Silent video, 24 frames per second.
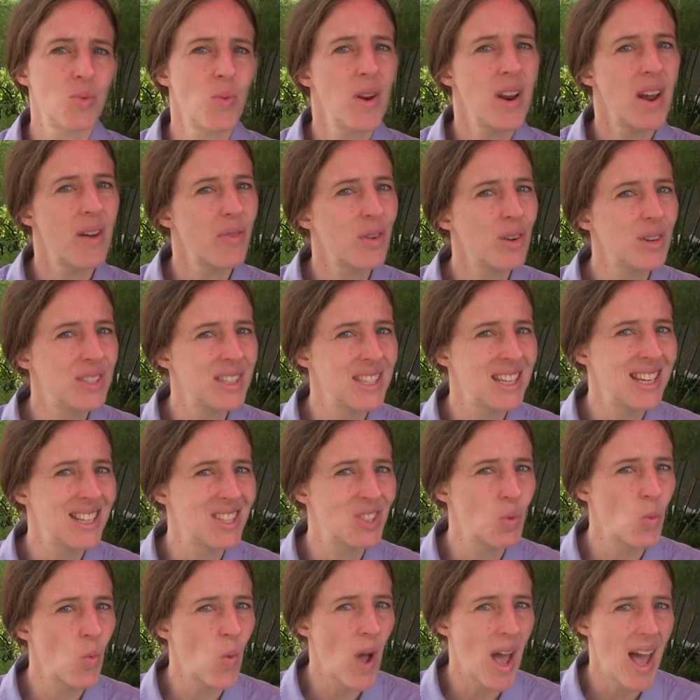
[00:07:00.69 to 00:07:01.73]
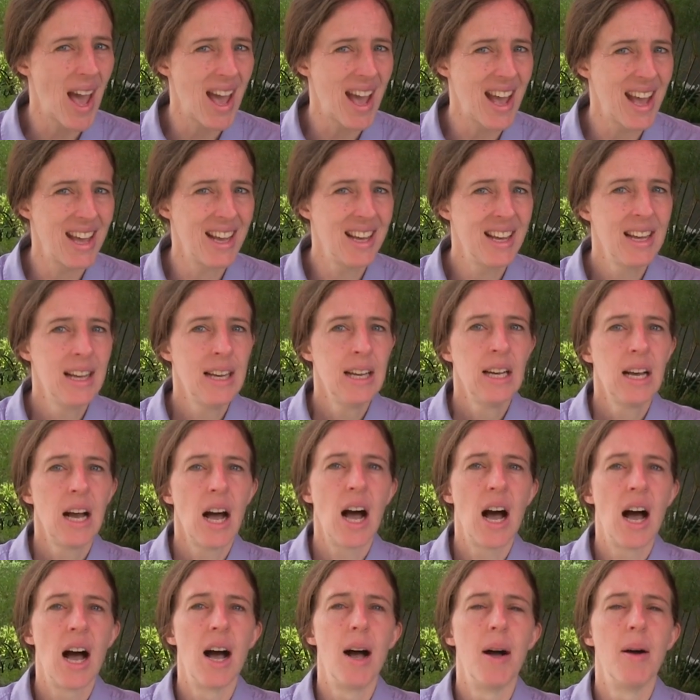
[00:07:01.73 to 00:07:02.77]
whatever is in its way
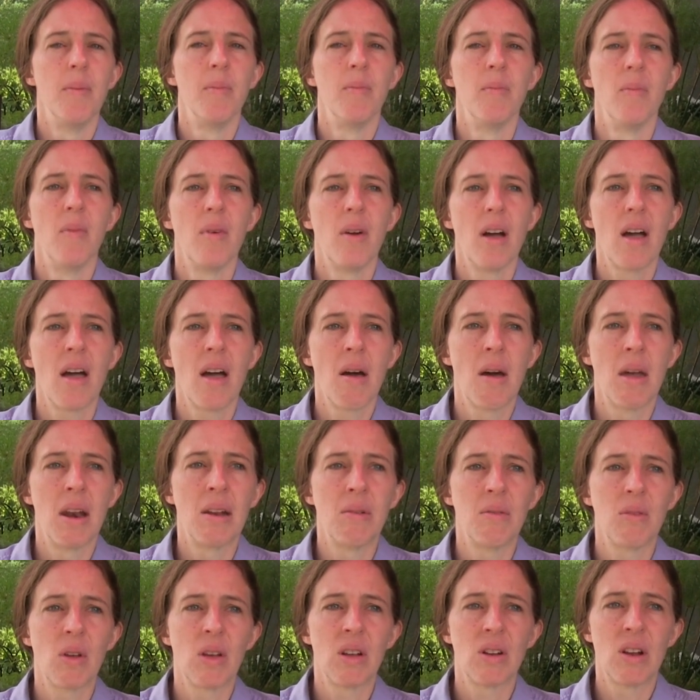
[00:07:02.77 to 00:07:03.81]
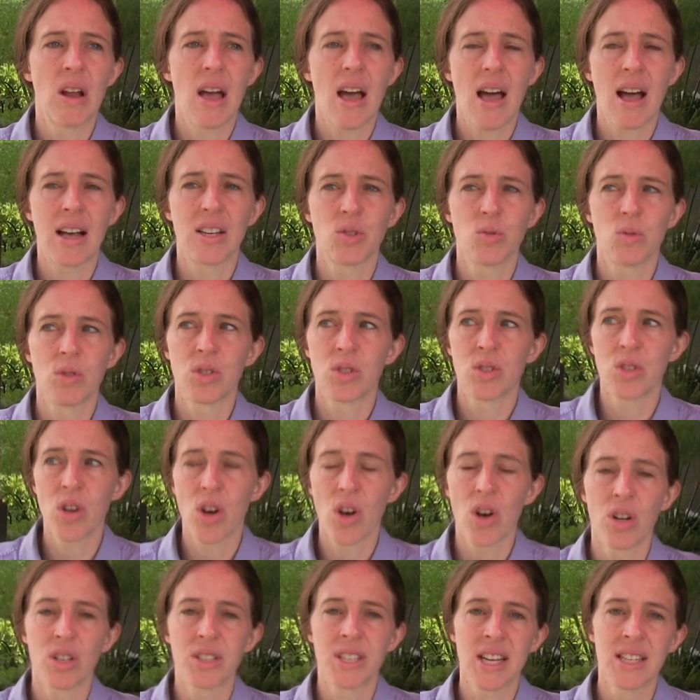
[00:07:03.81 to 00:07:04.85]
um, and, and, as a
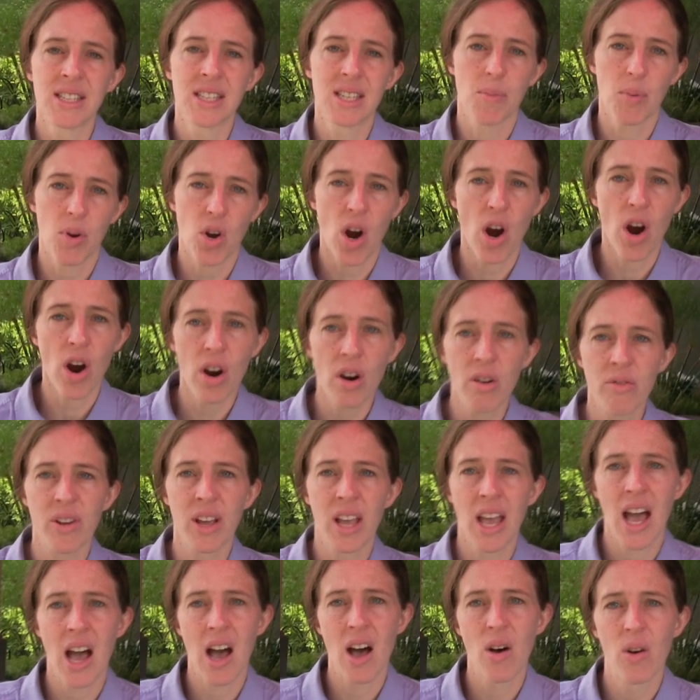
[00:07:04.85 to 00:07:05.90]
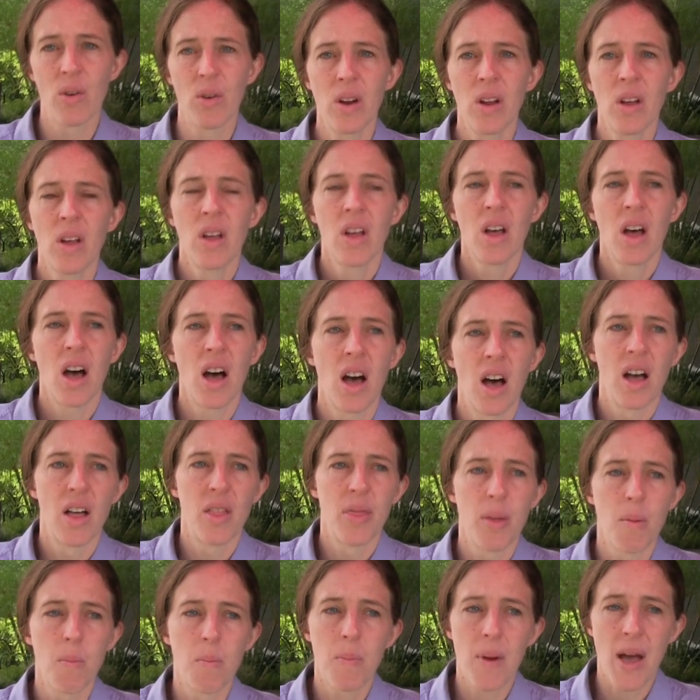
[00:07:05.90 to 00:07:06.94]
result ends up carving out uh,
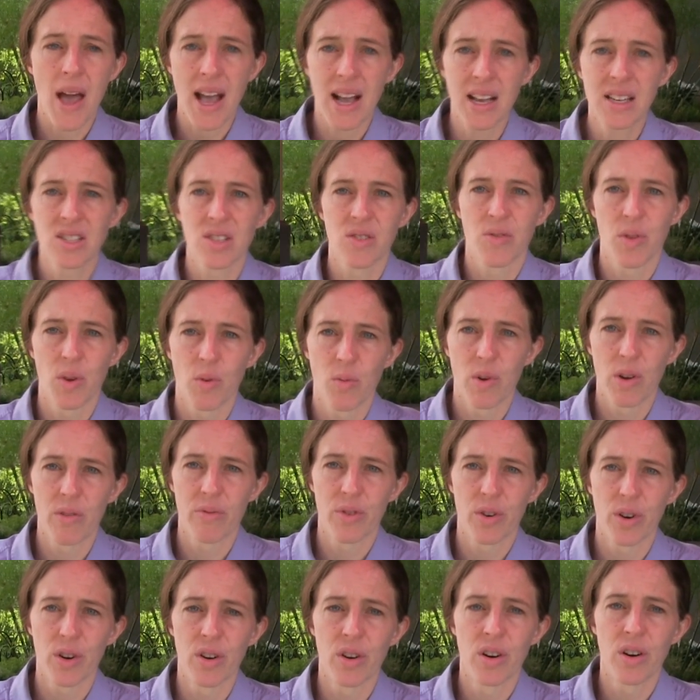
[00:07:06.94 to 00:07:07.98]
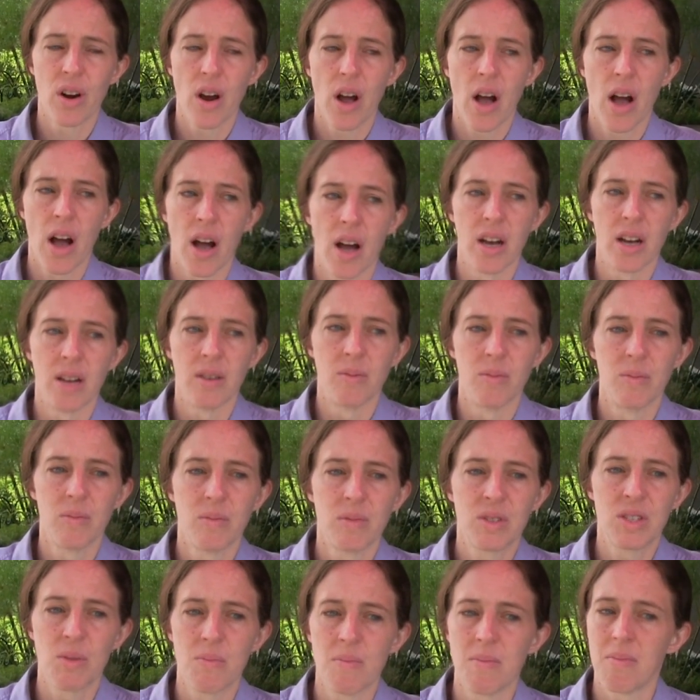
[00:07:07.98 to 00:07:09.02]
the banks of the river uh,
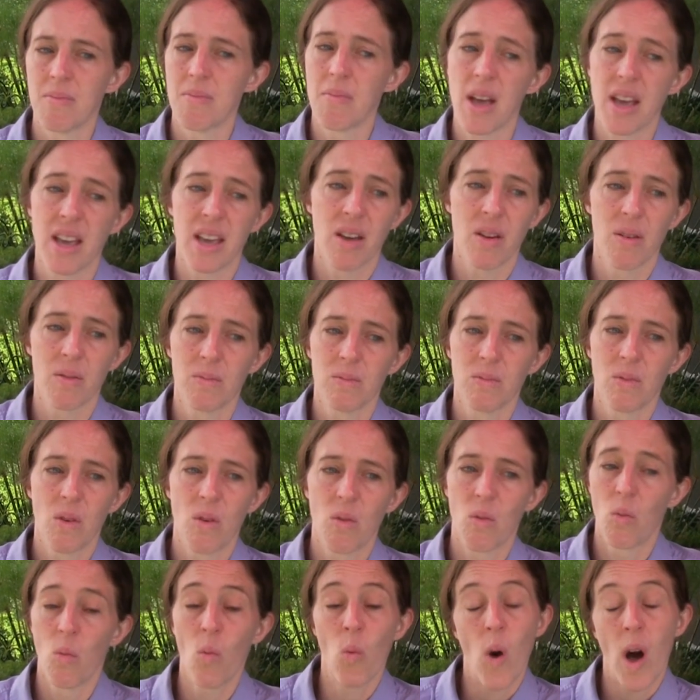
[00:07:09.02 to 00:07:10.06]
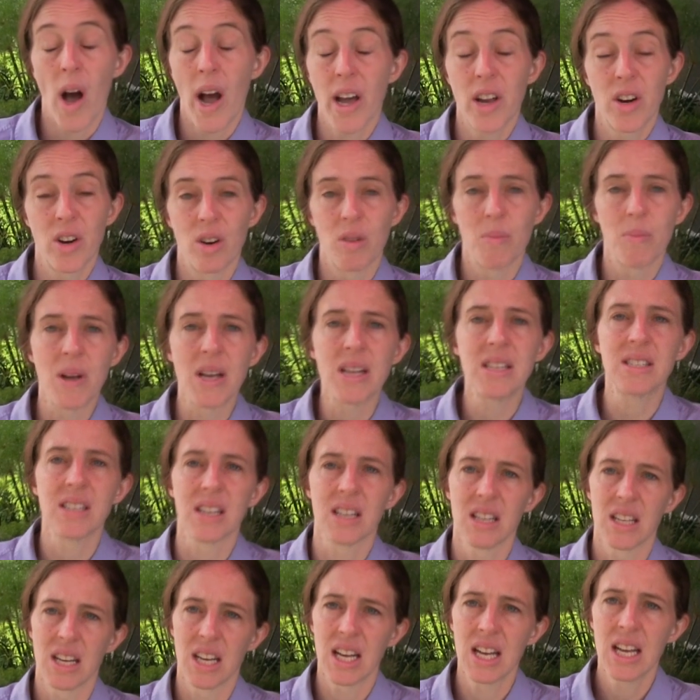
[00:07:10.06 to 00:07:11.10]
to make it wider
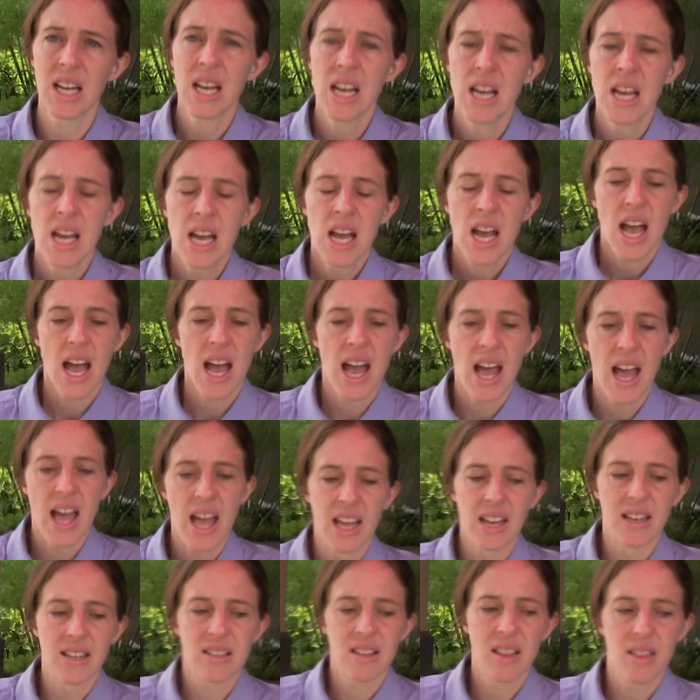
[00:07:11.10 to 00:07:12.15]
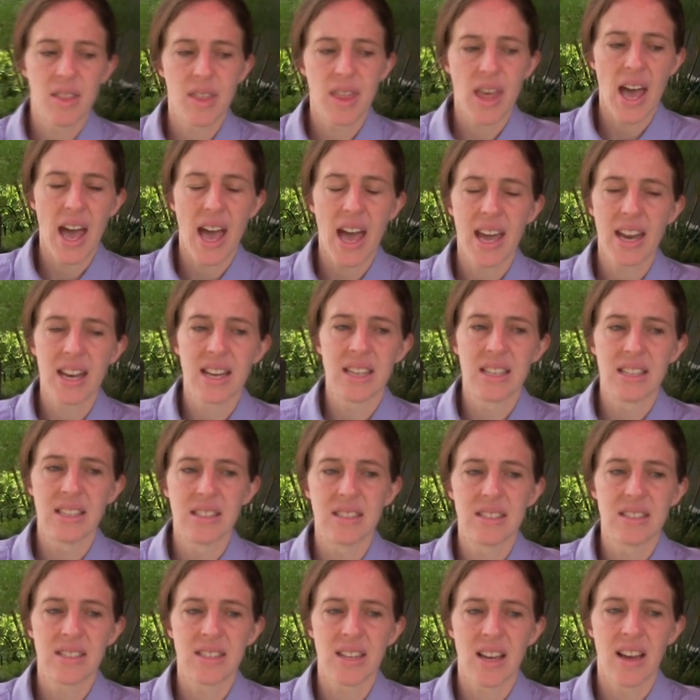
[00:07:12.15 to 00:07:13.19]
basically and that
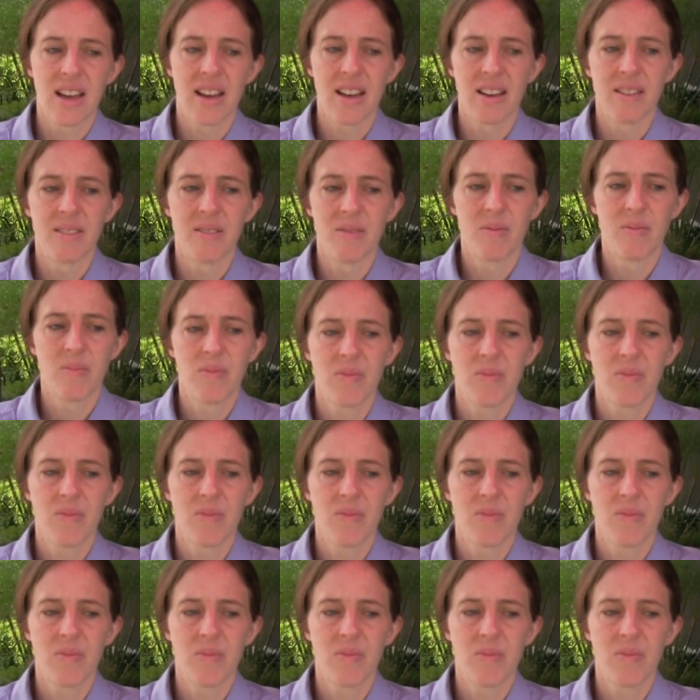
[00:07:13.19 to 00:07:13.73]
is uh,